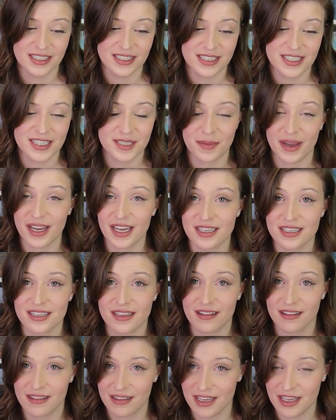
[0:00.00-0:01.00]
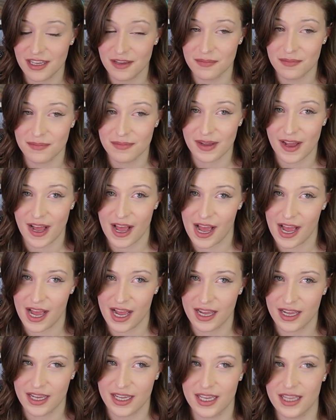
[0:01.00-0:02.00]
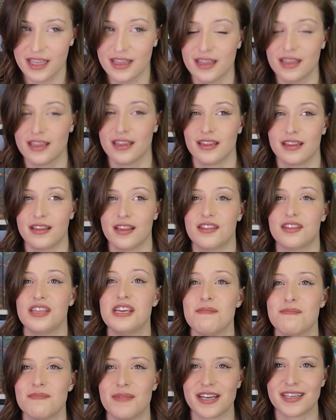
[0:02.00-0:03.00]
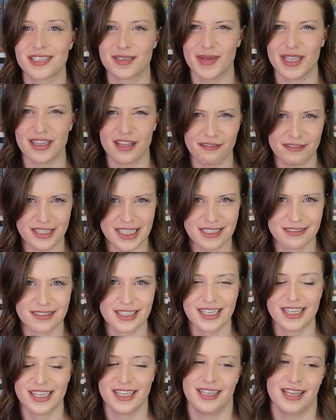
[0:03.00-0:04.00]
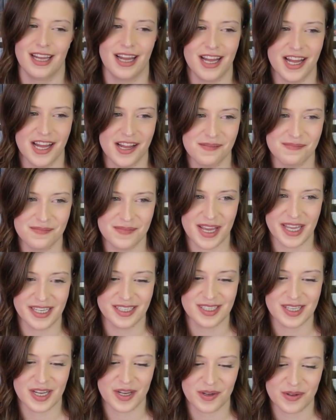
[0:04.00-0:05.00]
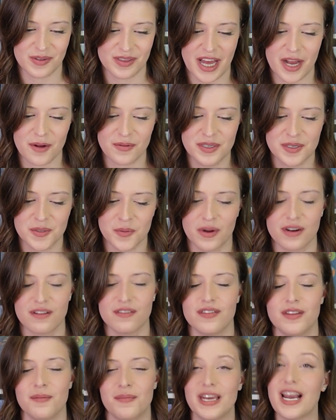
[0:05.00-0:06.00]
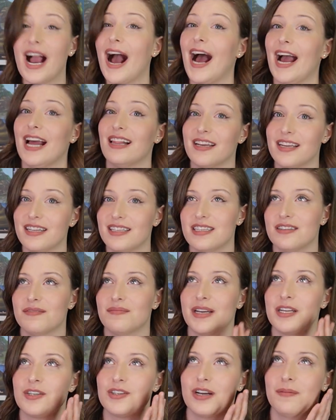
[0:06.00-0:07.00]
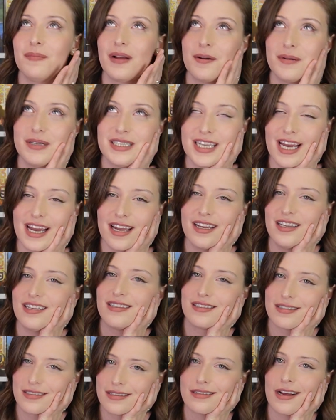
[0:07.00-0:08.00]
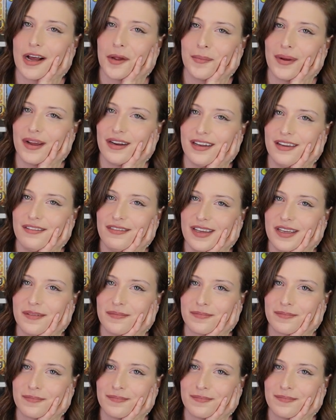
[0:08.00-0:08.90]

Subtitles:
Despite the theme makes me love it. And so that was one of the big highlights of my trip, I would say, is Kanban EV.